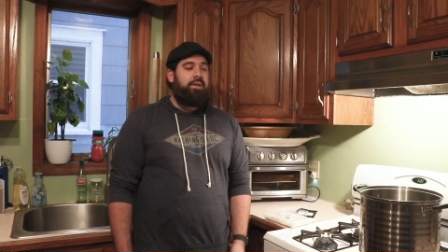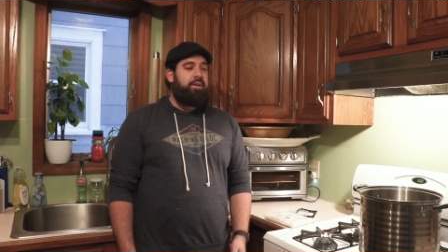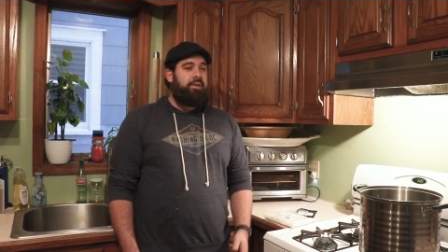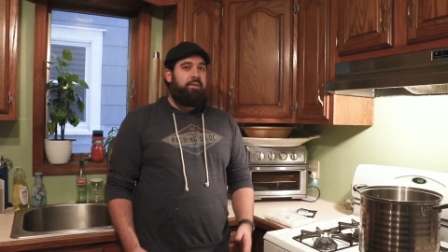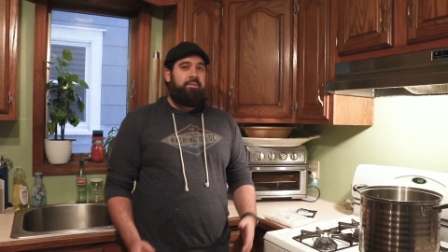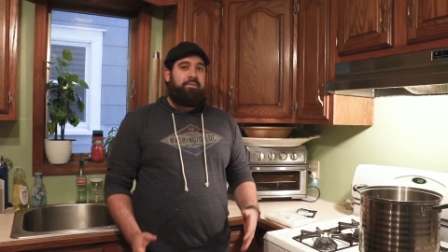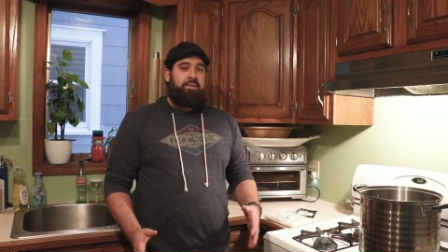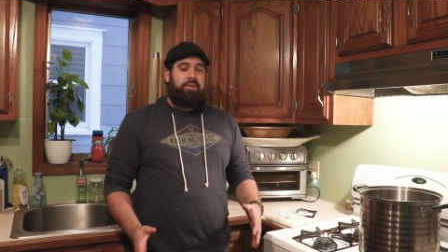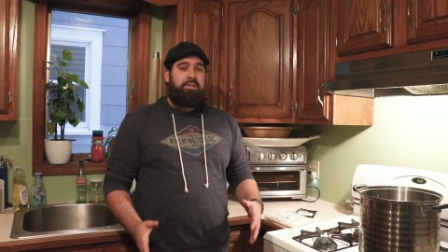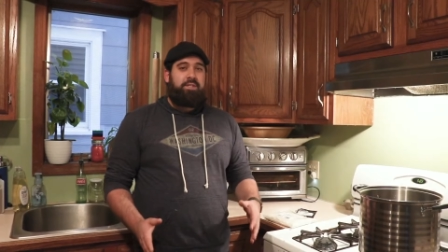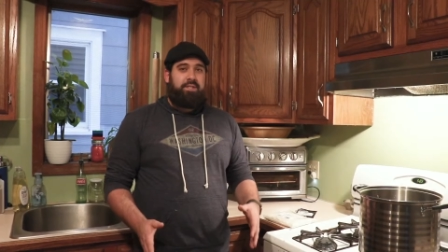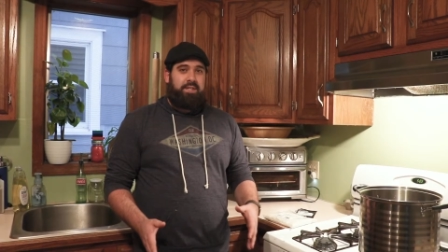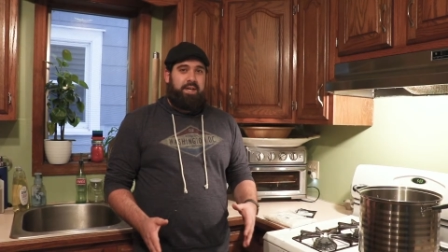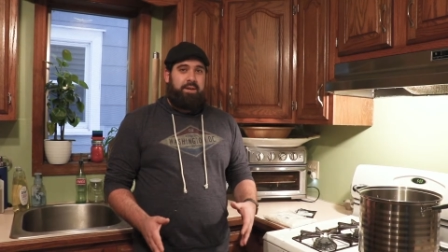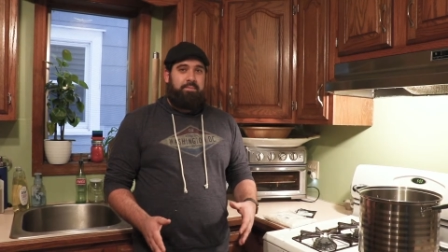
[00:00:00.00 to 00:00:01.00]
The first
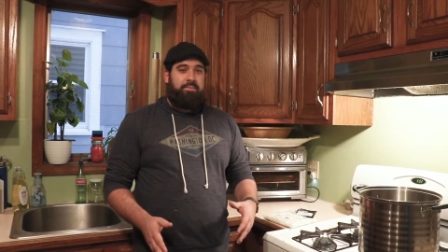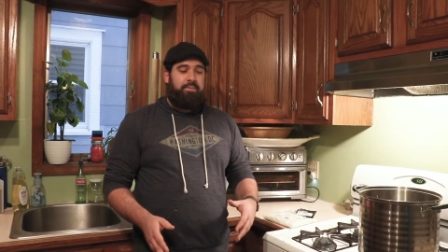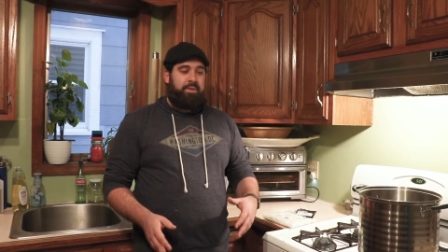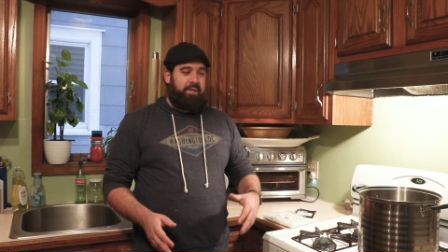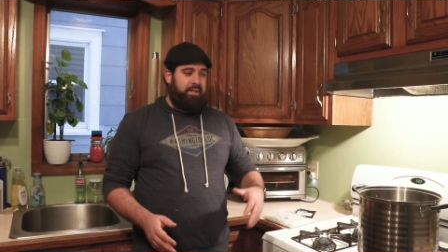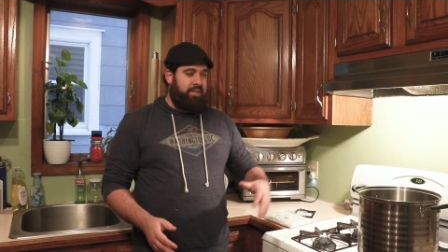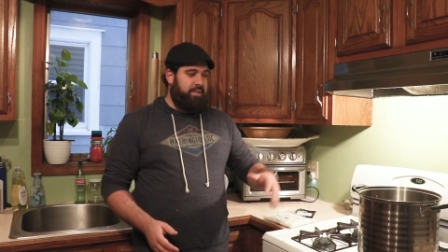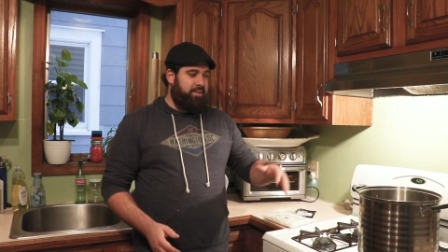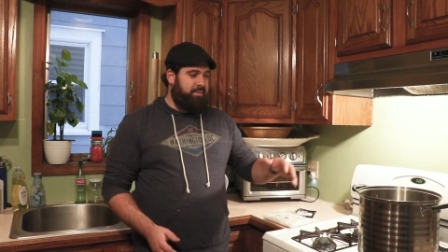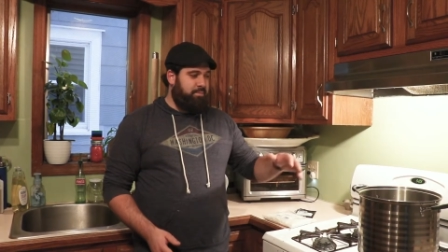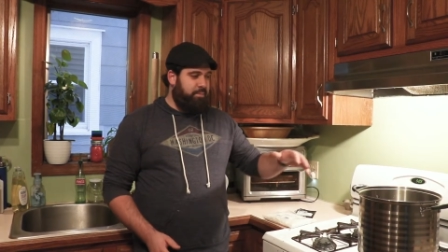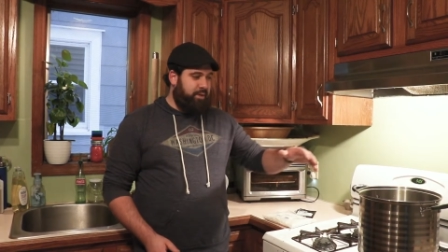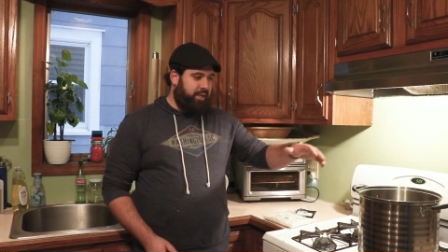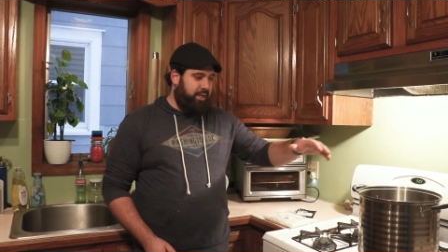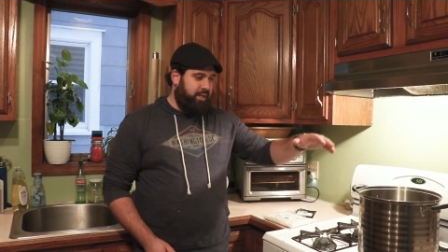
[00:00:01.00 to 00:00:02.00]
step is
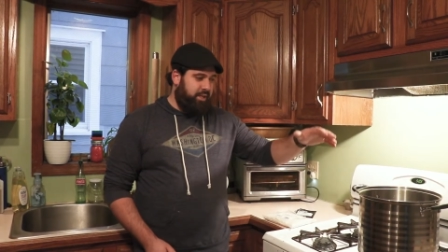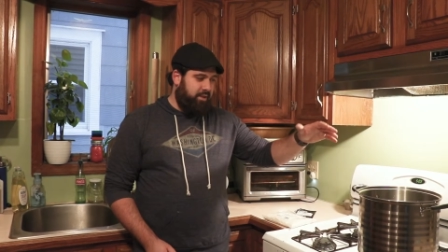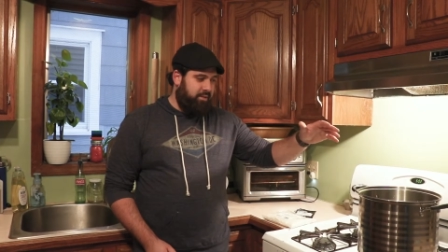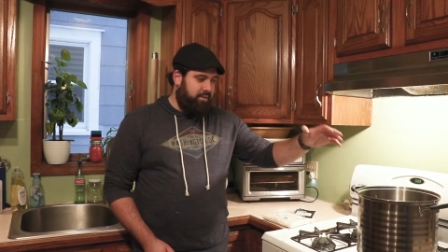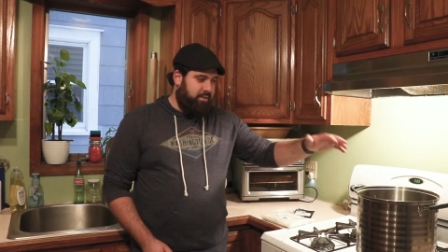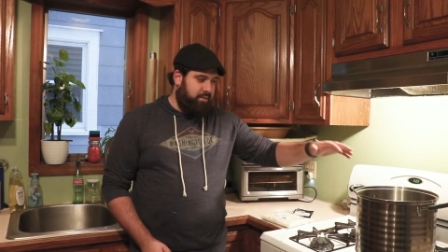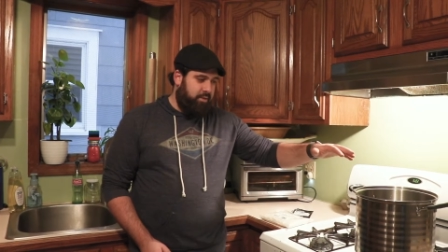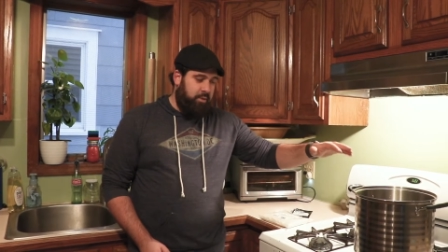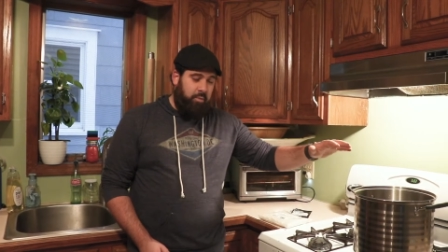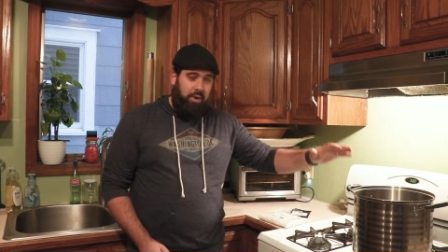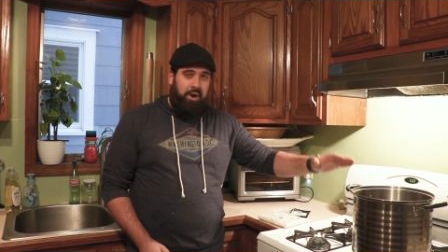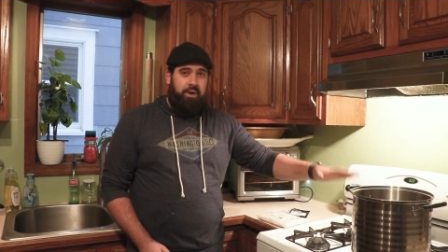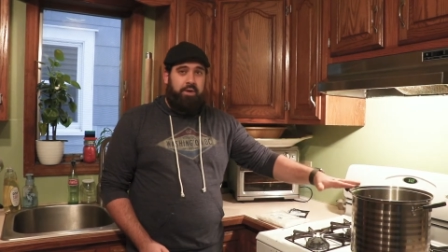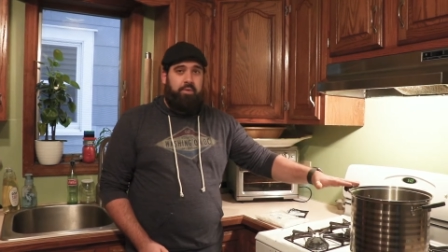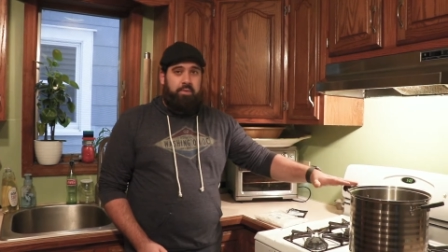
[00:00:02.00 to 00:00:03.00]
bringing your
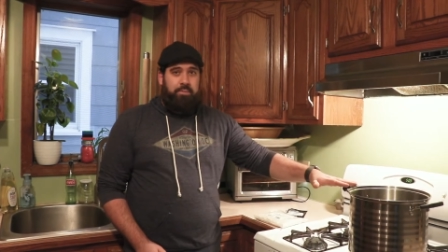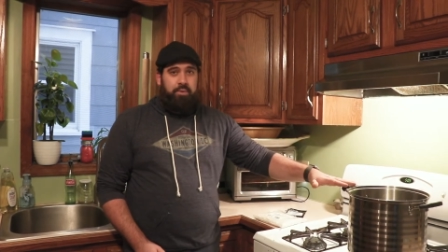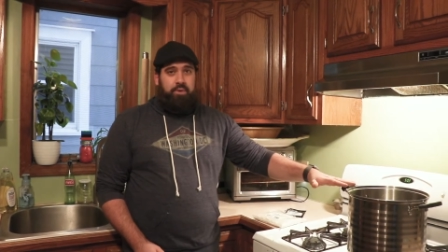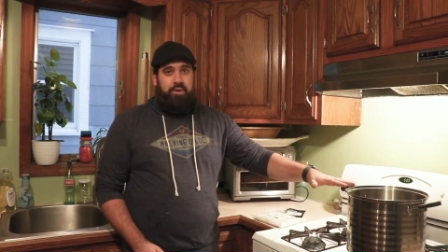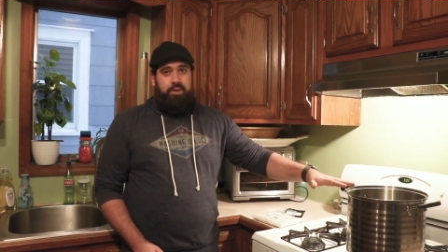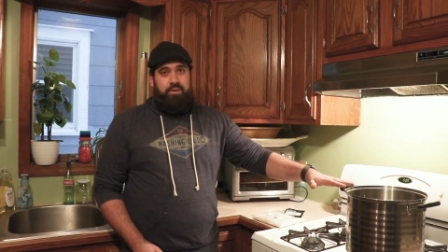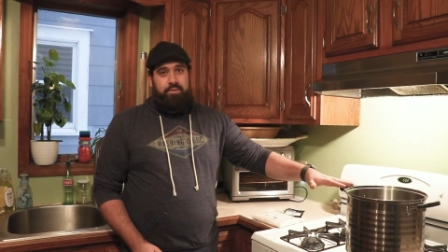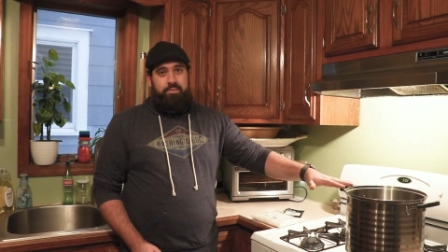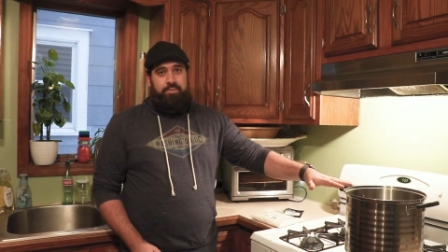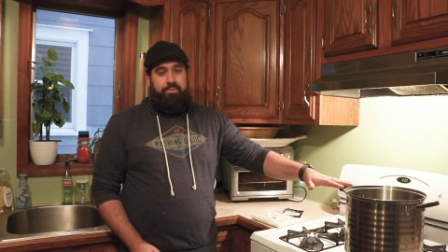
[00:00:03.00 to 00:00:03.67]
water to a boil.